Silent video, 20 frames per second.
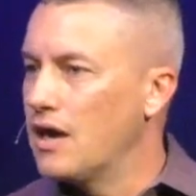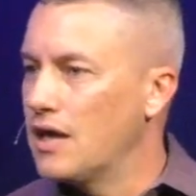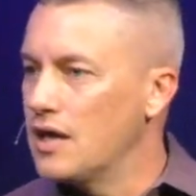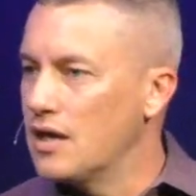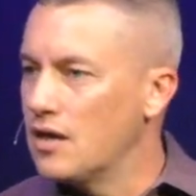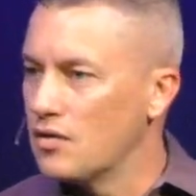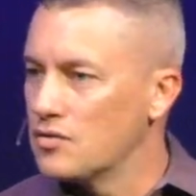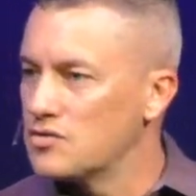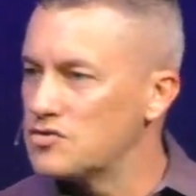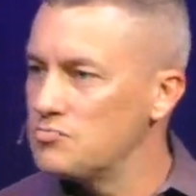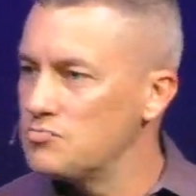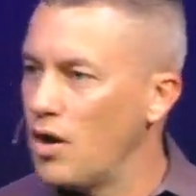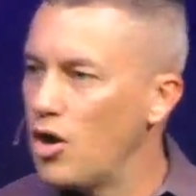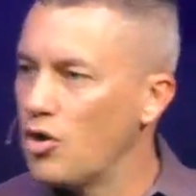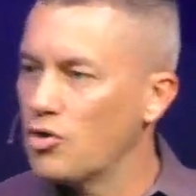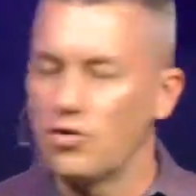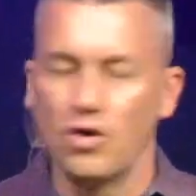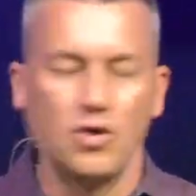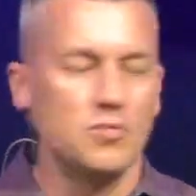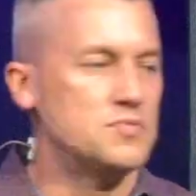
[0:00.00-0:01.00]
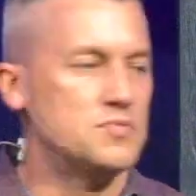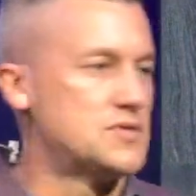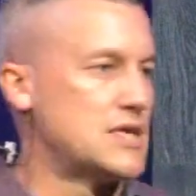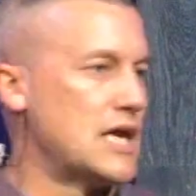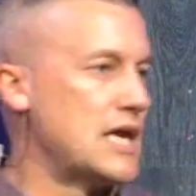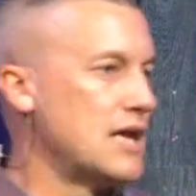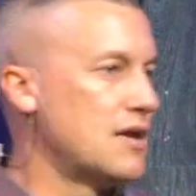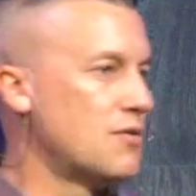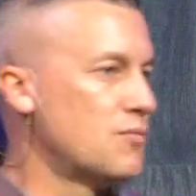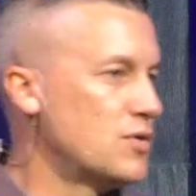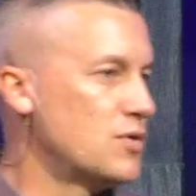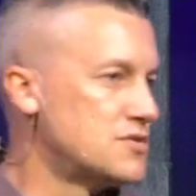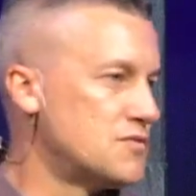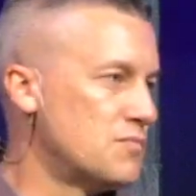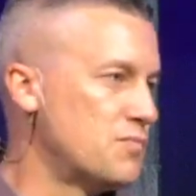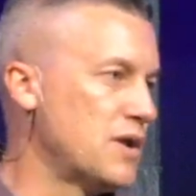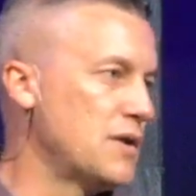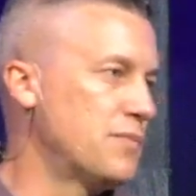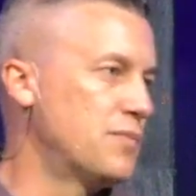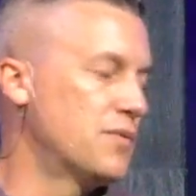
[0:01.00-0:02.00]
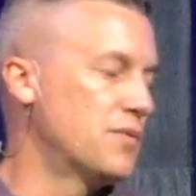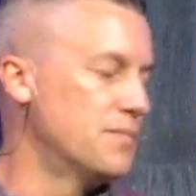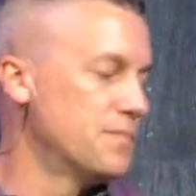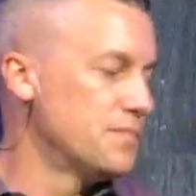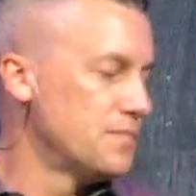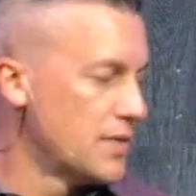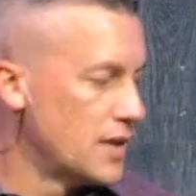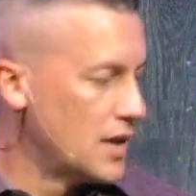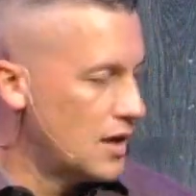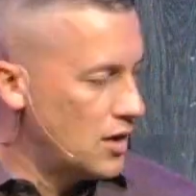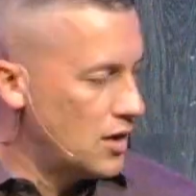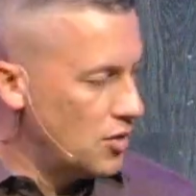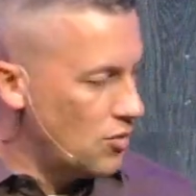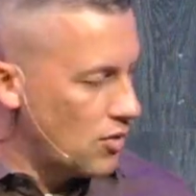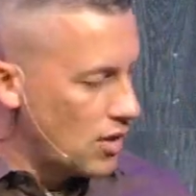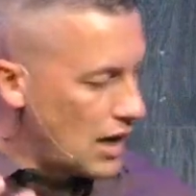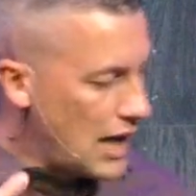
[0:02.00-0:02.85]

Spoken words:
in a small group setting with some people who are